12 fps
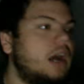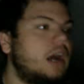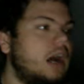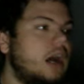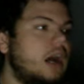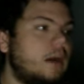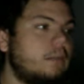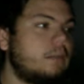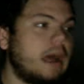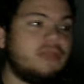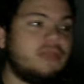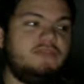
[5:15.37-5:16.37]

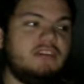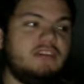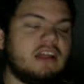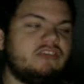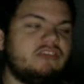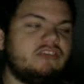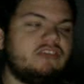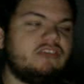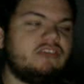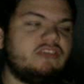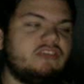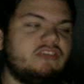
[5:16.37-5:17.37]
I feel like
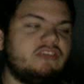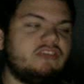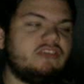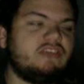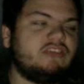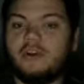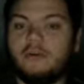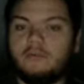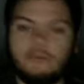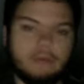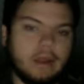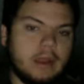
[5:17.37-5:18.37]
Jaws is an
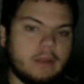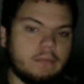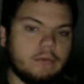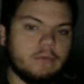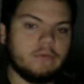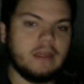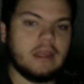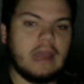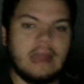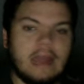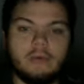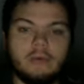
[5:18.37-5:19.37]
overrated movie.
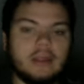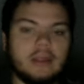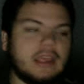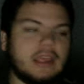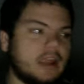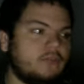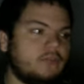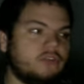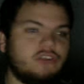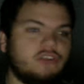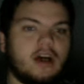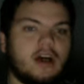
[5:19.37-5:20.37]
I don't really care for
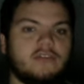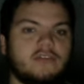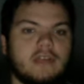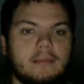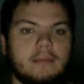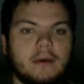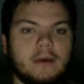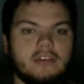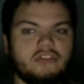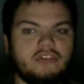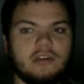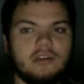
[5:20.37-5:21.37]
Jaws that
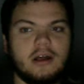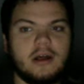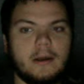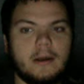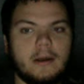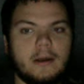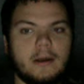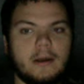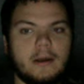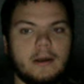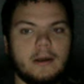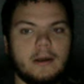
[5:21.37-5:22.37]
much,
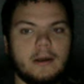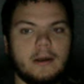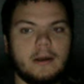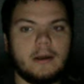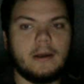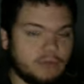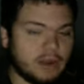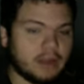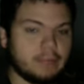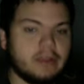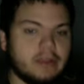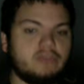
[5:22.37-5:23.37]
so I
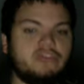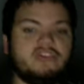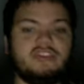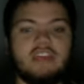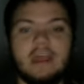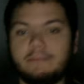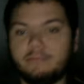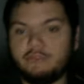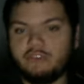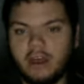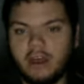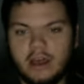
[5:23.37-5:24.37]
recommend you skip
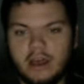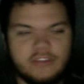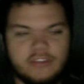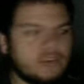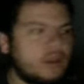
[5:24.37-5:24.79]
Jaws.